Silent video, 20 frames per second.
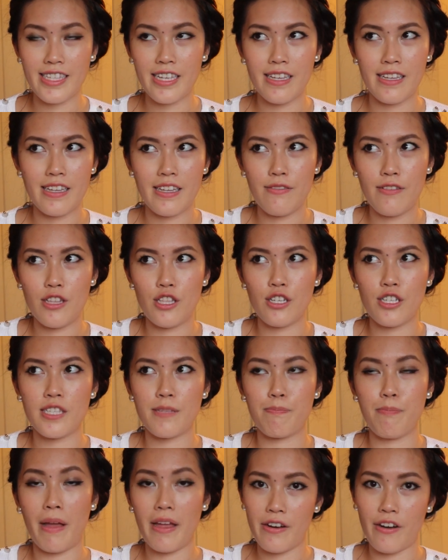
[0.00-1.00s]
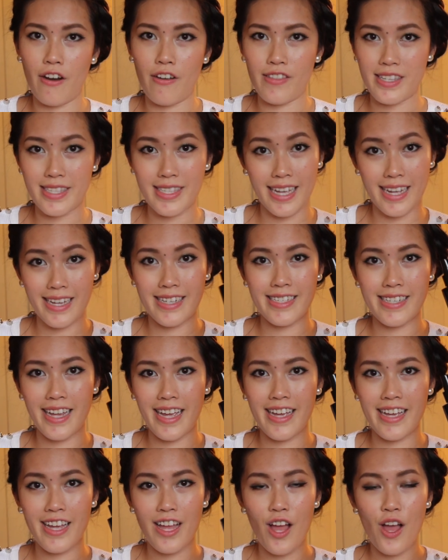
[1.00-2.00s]
It even looks better on the second
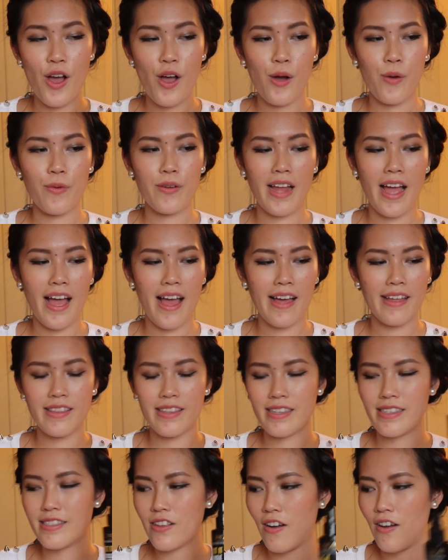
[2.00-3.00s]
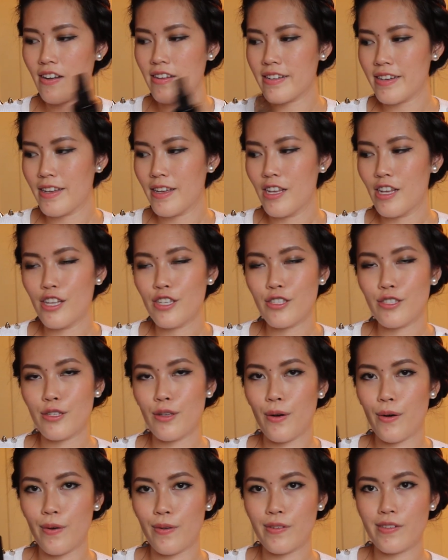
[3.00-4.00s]
day when I had this on,
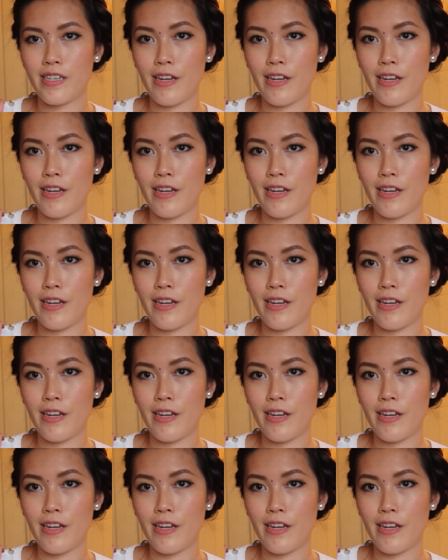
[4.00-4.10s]
so